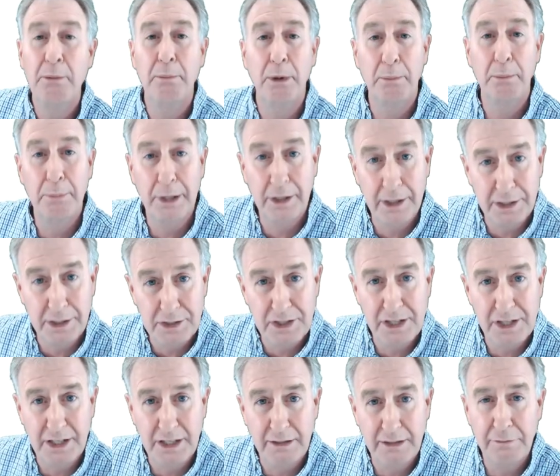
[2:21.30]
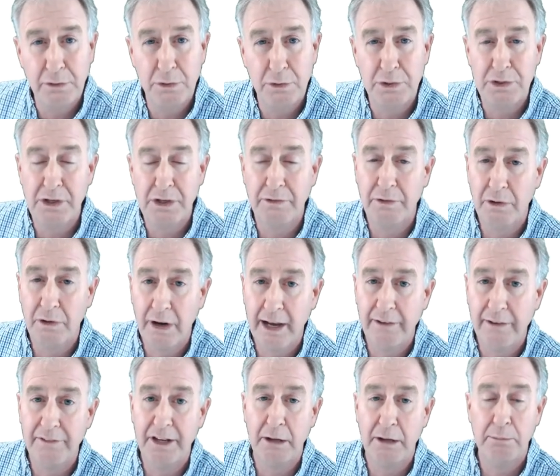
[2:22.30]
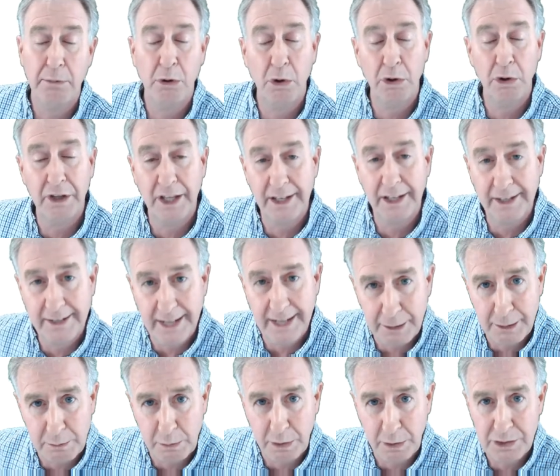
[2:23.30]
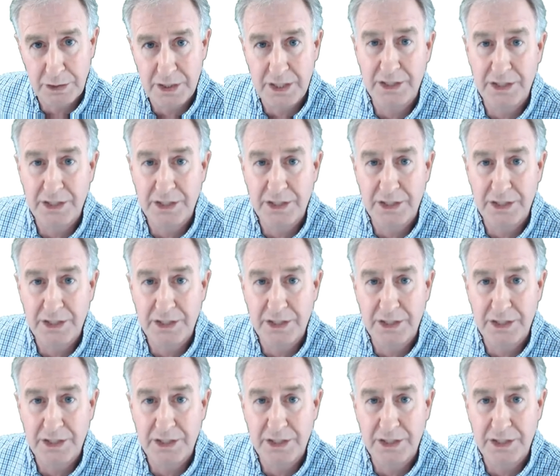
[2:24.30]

But because of the influence of gravity pulling it downwards,